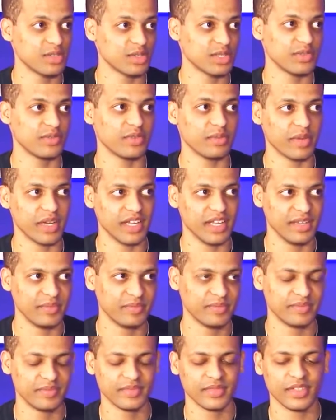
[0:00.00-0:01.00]
You're searching for my
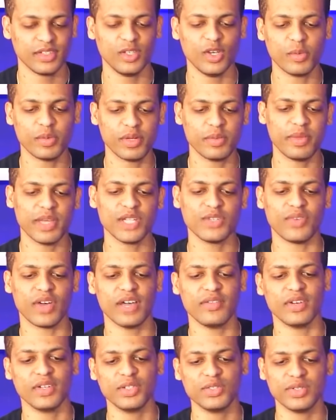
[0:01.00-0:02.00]
name. You open to page
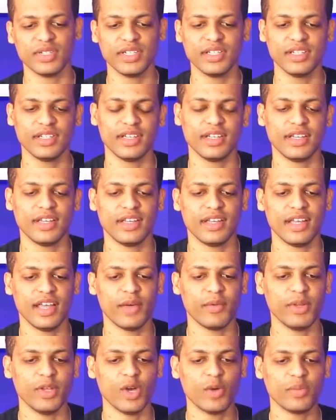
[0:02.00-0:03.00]
500,
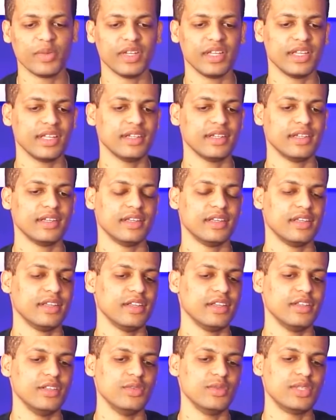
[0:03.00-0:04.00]
and when you open it,
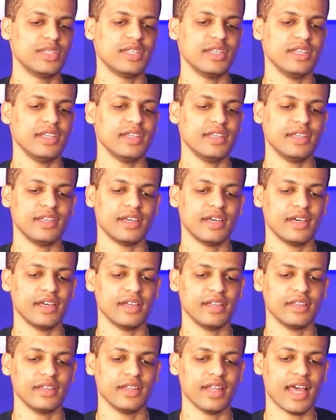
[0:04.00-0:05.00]
you see
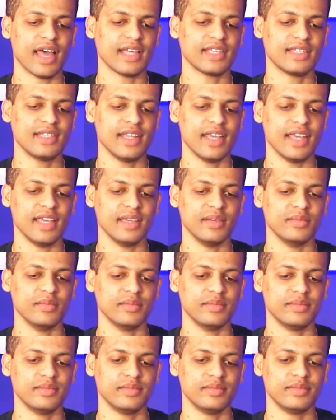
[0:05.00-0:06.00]
uh, the last
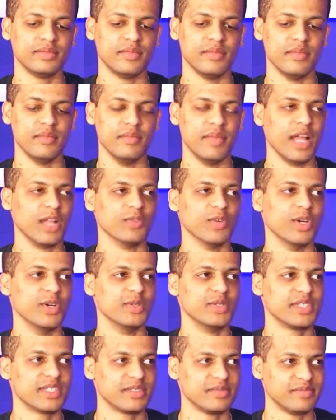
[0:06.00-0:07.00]
name
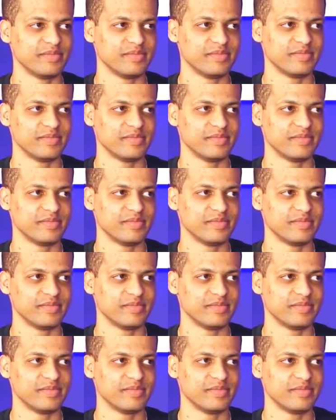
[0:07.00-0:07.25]
Melrose.